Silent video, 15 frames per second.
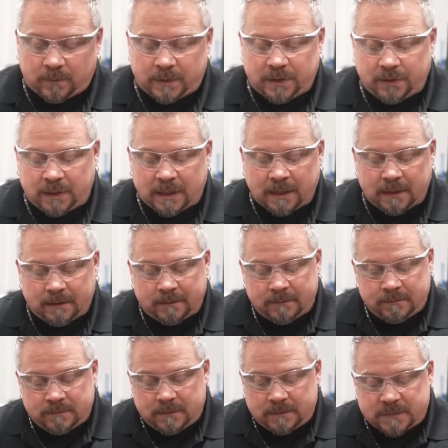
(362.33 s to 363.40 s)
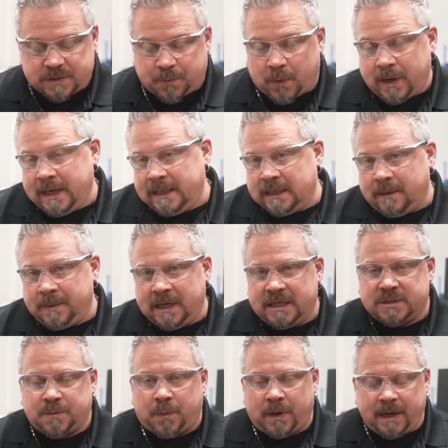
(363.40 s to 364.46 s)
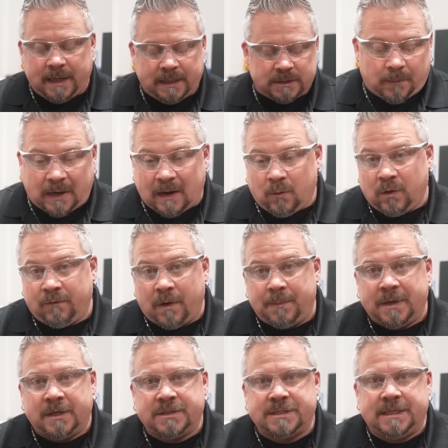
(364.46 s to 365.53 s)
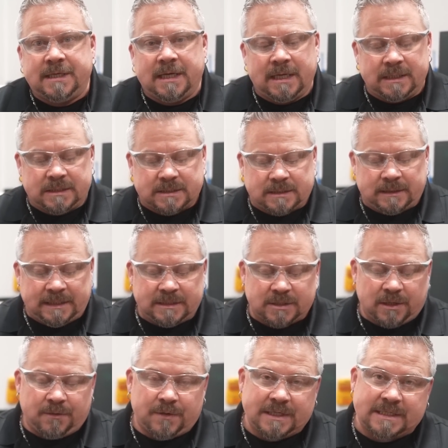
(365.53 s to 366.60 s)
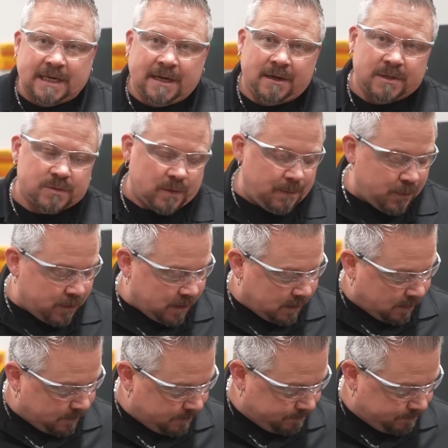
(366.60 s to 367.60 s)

when you get updated springs, buy one of our PRC heads. These are the retainers we put on.